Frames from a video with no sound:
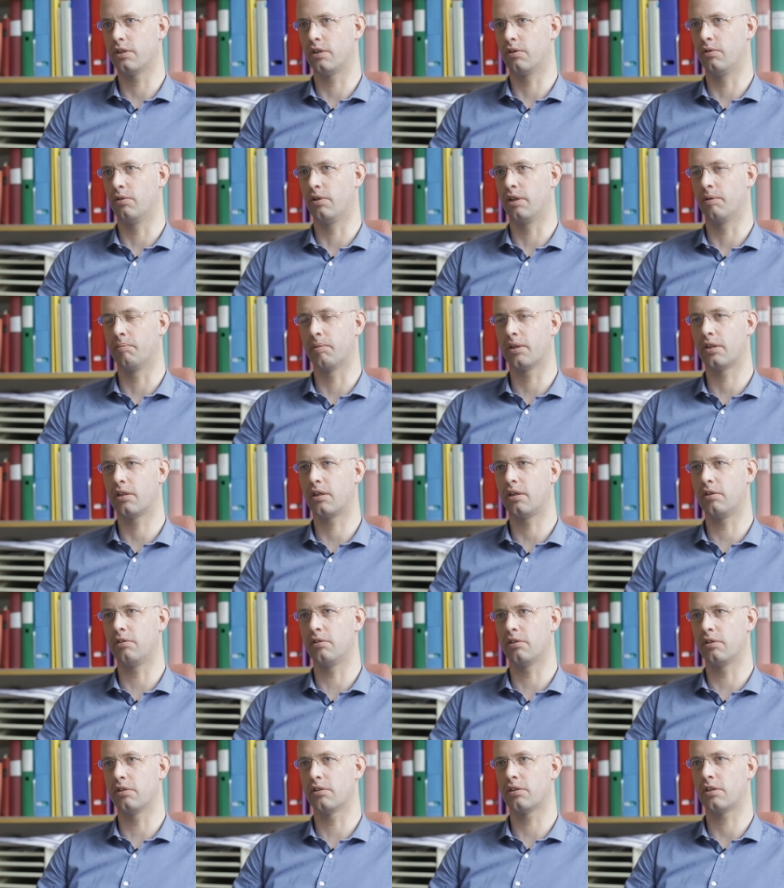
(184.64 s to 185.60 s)
and all the
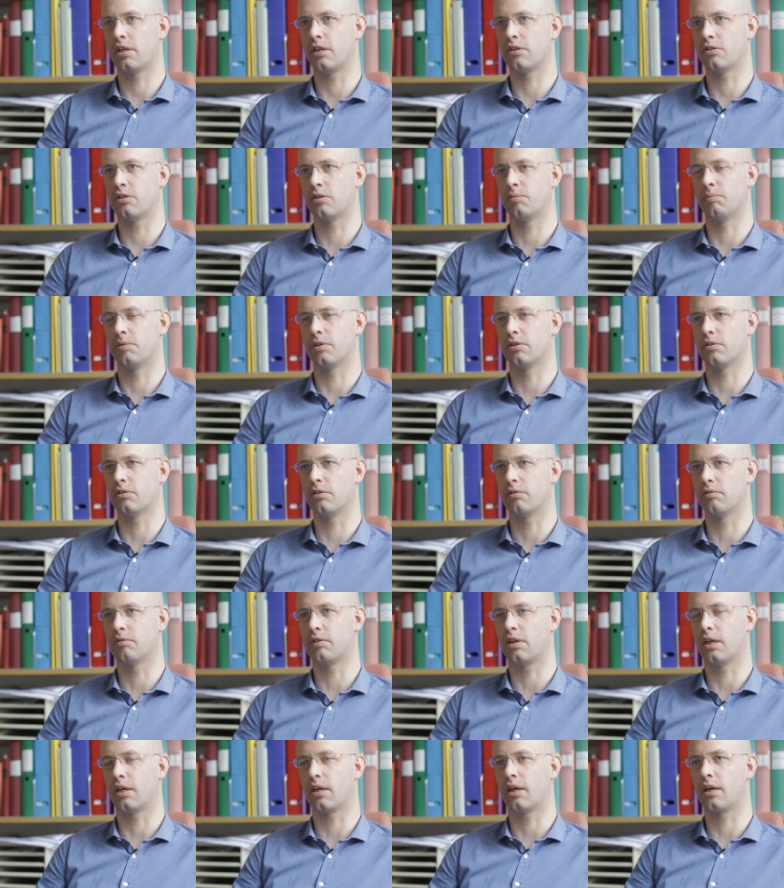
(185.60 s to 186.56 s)
materials has to be sort of
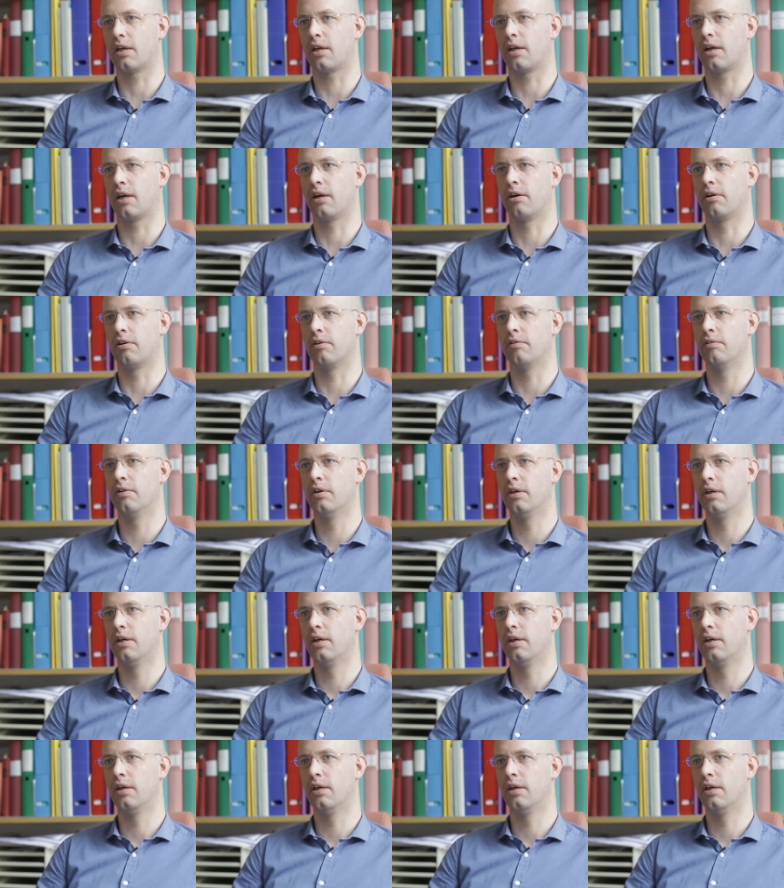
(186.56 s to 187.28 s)
taken care of.